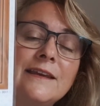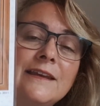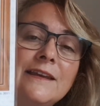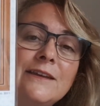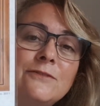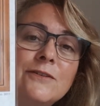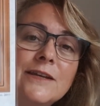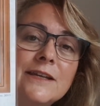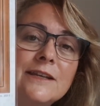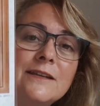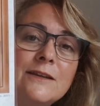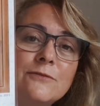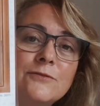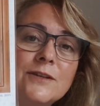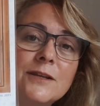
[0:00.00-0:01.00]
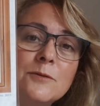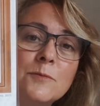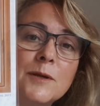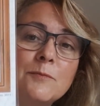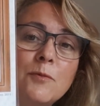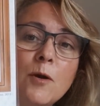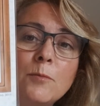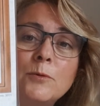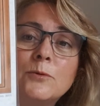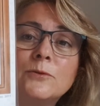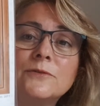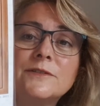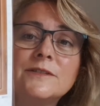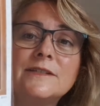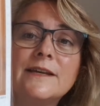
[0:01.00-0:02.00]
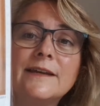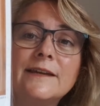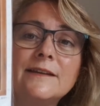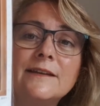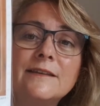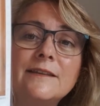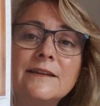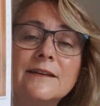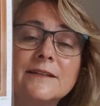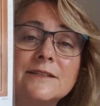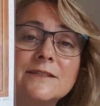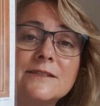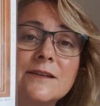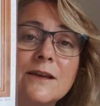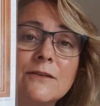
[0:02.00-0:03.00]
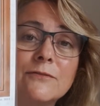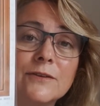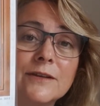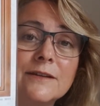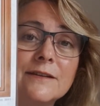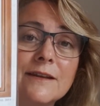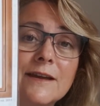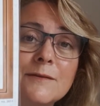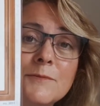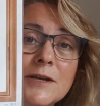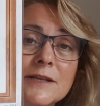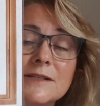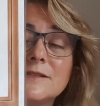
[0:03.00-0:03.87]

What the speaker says: If I get enough done on my popcorn today, and I think I deserve it, I might